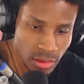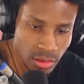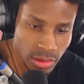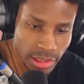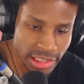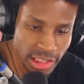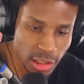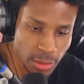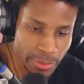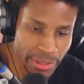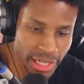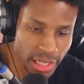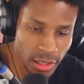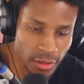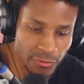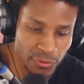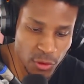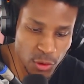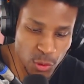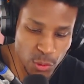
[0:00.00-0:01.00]
Oh, I need to be
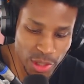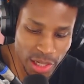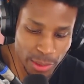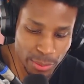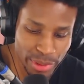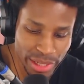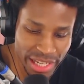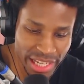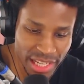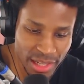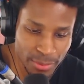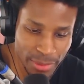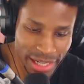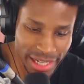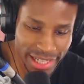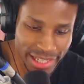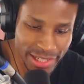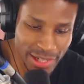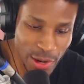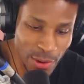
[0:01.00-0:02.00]
careful when I bring in
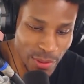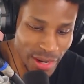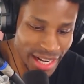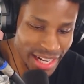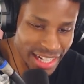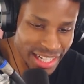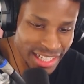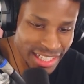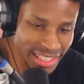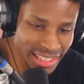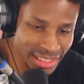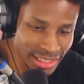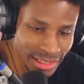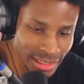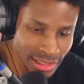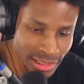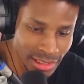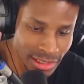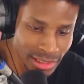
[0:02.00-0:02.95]
my Gohan.